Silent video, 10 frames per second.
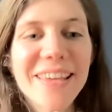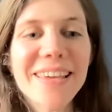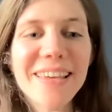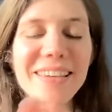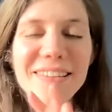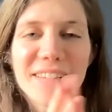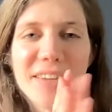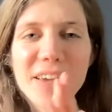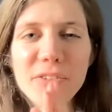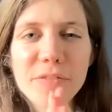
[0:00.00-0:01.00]
Exactly.
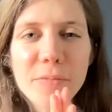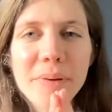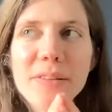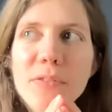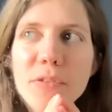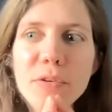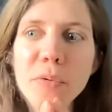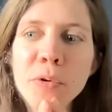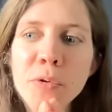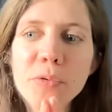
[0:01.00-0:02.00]
It kind of depends who
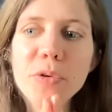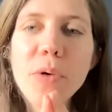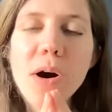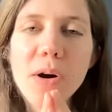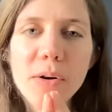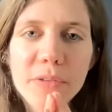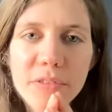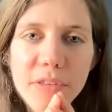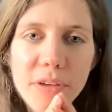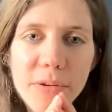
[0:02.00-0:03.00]
you
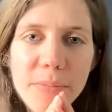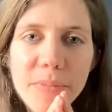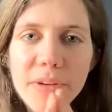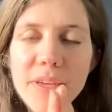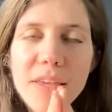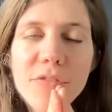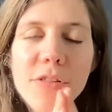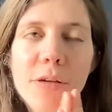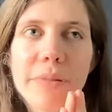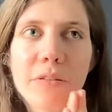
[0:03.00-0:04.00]
ask. If you
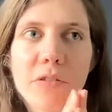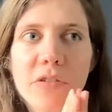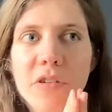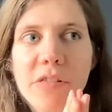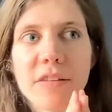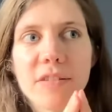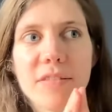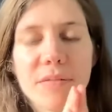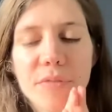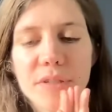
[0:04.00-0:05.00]
think back to
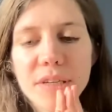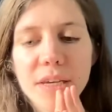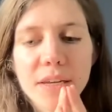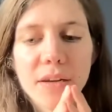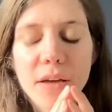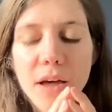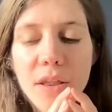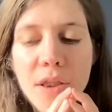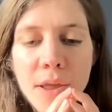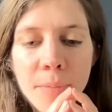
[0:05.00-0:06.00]
2017, a
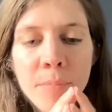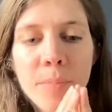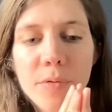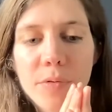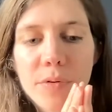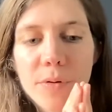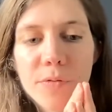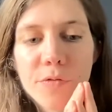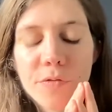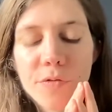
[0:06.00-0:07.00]
number
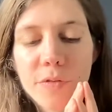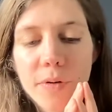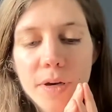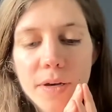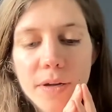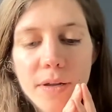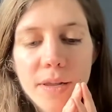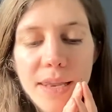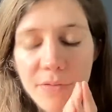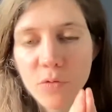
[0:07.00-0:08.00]
of
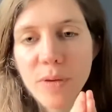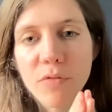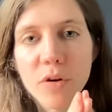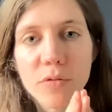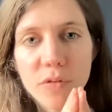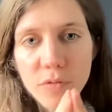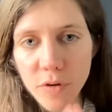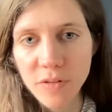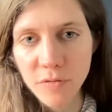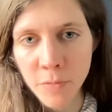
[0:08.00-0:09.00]
left-wing voters
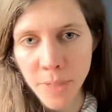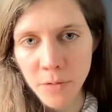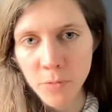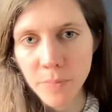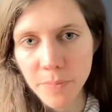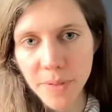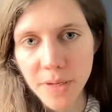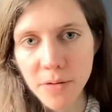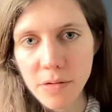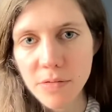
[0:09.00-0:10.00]
voted for Macron
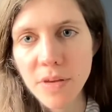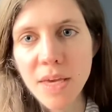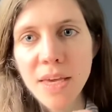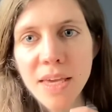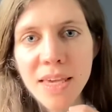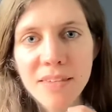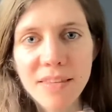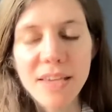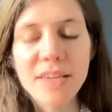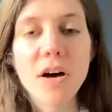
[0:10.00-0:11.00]
because he
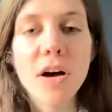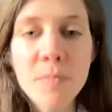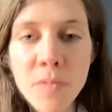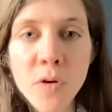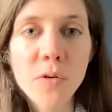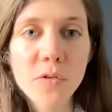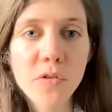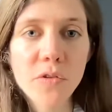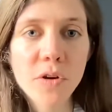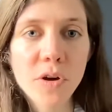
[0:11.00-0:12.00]
said, I'm
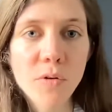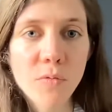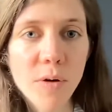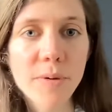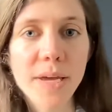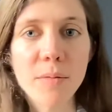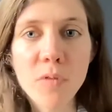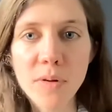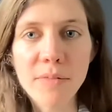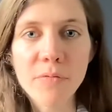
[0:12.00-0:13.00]
not right-wing, I'm
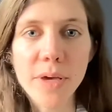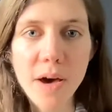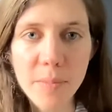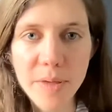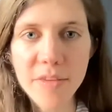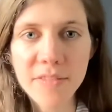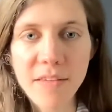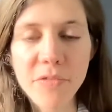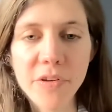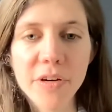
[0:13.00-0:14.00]
not left-wing, I'm at the
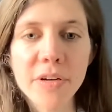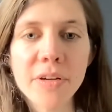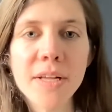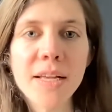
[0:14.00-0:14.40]
centre.